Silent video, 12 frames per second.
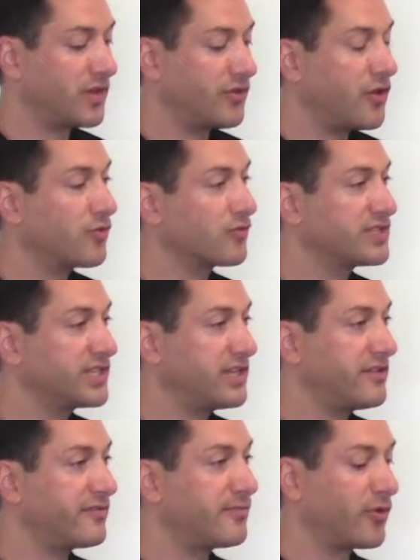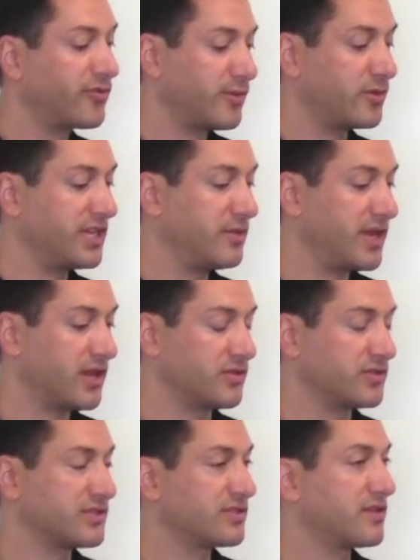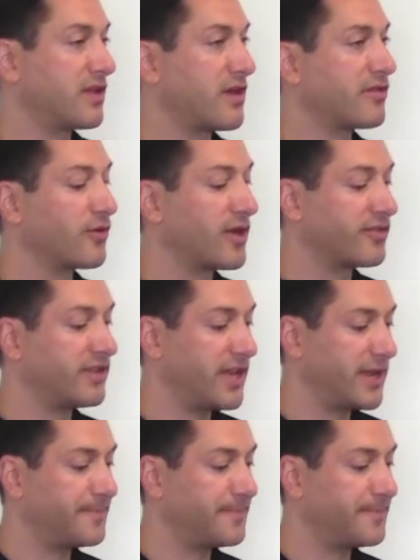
don't receive multiple emails throughout the day.